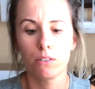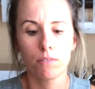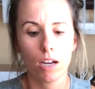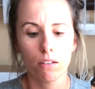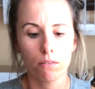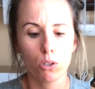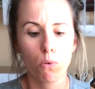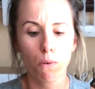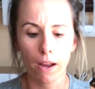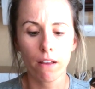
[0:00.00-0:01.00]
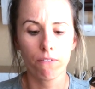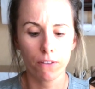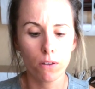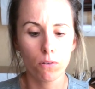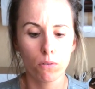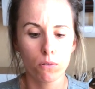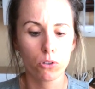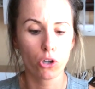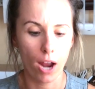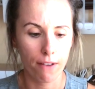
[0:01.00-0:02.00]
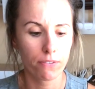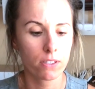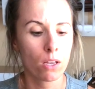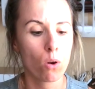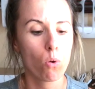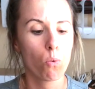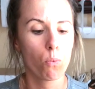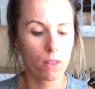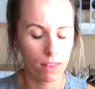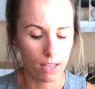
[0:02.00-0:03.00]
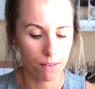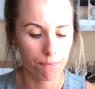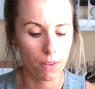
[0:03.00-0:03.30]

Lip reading: done quite a few crafts with it.